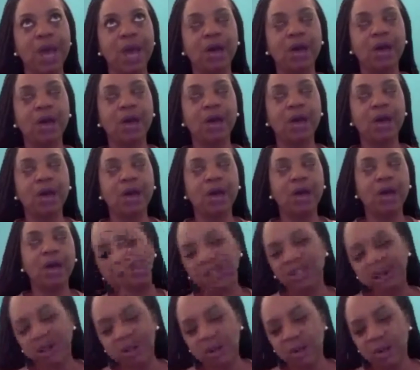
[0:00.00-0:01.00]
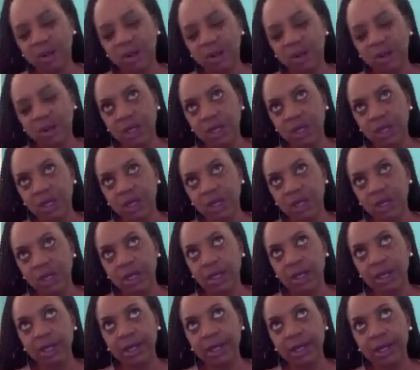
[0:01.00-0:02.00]
about 10 girls.
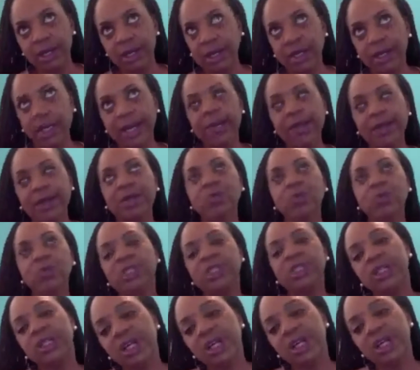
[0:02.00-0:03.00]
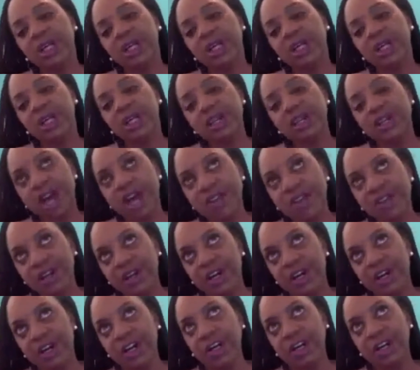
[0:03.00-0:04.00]
And then we took
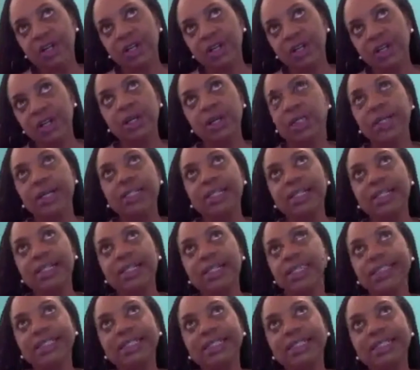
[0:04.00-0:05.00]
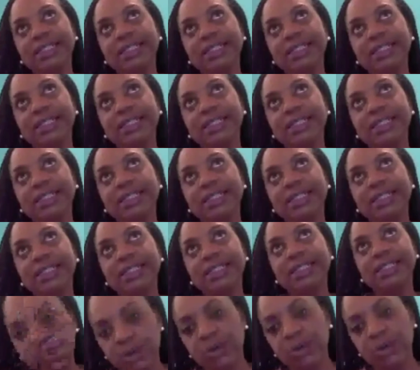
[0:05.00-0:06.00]
another 17
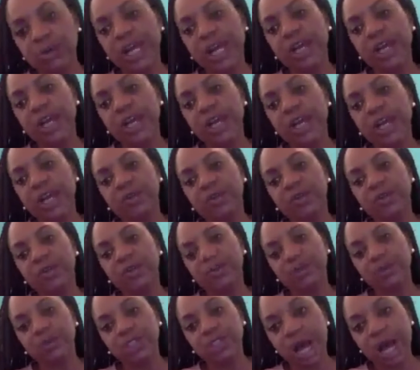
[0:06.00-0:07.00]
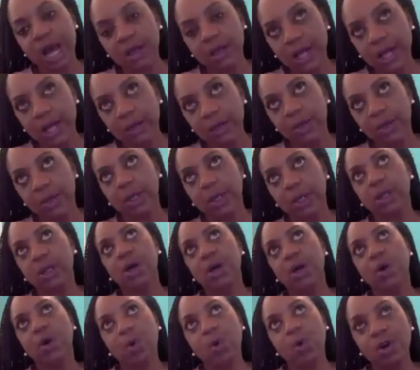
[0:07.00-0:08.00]
girls who came from child
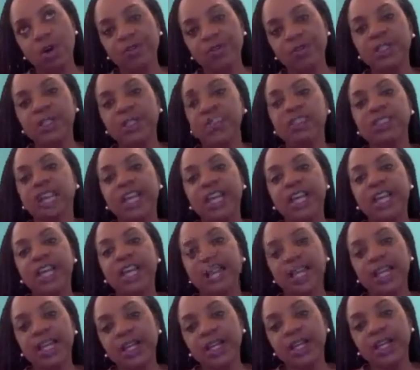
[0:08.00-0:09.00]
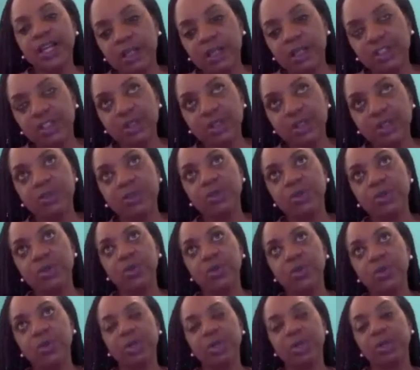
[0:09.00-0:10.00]
labor orphans, and uh,
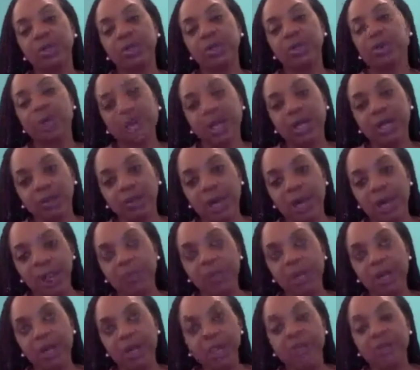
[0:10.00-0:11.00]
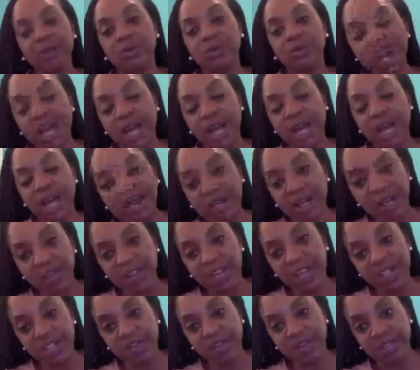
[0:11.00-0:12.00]
children who've been abandoned by parents who
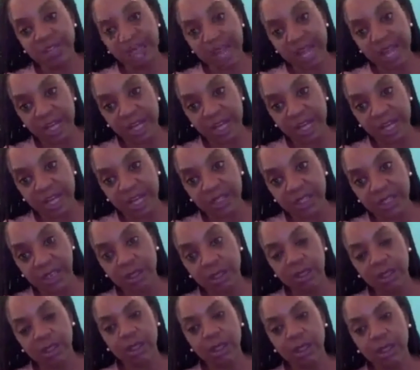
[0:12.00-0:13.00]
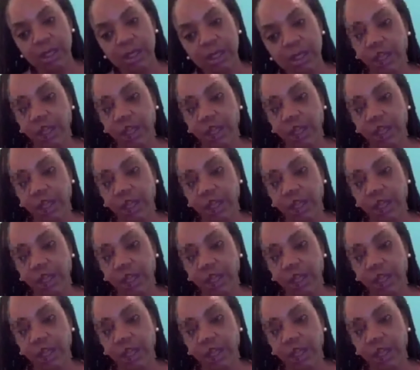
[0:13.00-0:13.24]
died of HIV/AIDS.